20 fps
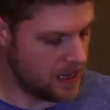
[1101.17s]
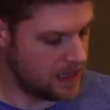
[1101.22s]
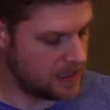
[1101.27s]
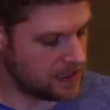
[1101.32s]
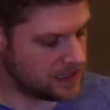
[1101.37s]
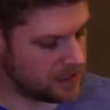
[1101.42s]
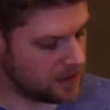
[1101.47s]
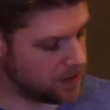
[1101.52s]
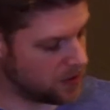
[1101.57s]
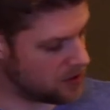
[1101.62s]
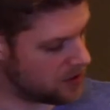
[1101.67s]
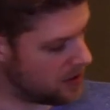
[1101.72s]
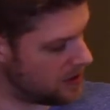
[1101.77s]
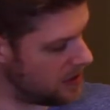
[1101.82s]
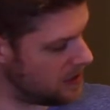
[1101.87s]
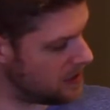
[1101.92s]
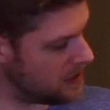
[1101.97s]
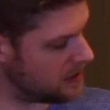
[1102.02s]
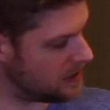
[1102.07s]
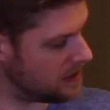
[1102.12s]
Similar to
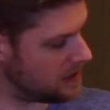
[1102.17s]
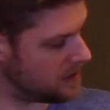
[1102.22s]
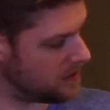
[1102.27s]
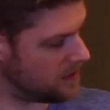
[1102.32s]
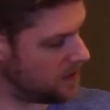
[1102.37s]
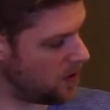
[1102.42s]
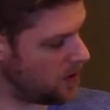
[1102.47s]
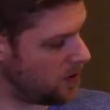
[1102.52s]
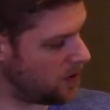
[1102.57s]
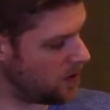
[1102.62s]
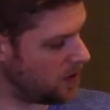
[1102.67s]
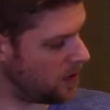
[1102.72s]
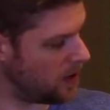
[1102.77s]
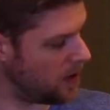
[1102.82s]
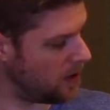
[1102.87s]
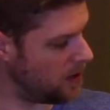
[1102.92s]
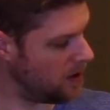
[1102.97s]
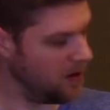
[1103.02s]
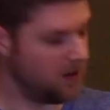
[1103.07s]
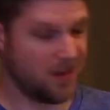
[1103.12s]
these, this foam up
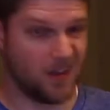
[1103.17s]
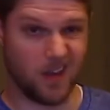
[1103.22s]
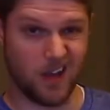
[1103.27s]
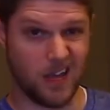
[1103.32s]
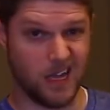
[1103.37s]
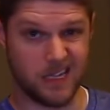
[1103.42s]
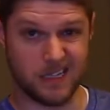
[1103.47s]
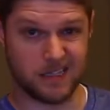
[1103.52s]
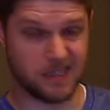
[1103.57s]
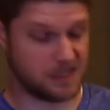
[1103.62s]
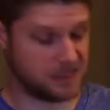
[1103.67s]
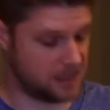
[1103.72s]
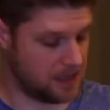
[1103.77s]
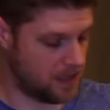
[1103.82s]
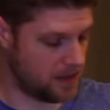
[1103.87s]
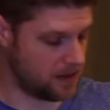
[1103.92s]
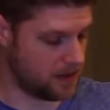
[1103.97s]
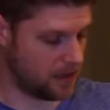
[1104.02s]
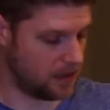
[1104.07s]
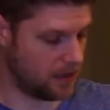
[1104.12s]
here, it does
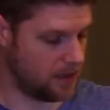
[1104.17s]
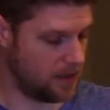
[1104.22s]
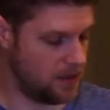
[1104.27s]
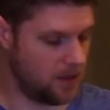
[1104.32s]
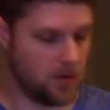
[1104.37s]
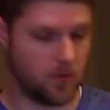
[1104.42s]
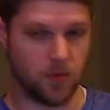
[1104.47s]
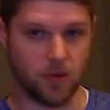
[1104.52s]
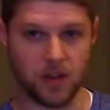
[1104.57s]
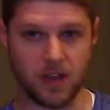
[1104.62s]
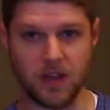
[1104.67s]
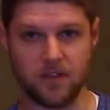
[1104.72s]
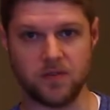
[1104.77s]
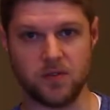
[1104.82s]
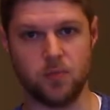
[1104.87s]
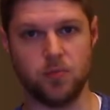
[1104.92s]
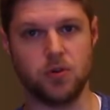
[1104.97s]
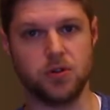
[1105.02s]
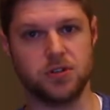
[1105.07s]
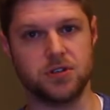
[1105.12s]
nothing. You really have to
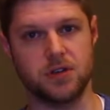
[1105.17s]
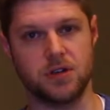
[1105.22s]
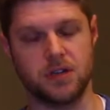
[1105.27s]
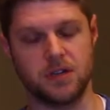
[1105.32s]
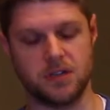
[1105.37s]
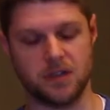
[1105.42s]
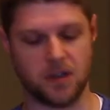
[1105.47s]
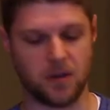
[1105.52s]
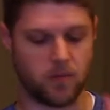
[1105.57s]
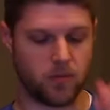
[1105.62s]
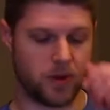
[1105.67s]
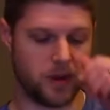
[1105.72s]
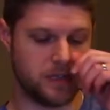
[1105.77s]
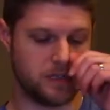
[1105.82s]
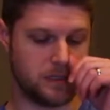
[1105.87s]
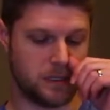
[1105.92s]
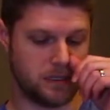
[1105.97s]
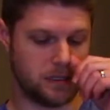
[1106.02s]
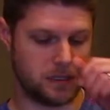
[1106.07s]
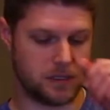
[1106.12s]
push on it to
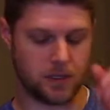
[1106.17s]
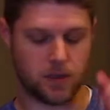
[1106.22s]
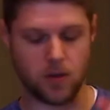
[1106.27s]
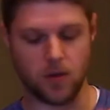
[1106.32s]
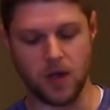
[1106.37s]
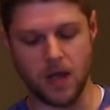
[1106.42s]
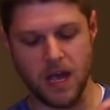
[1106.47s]
compress it. So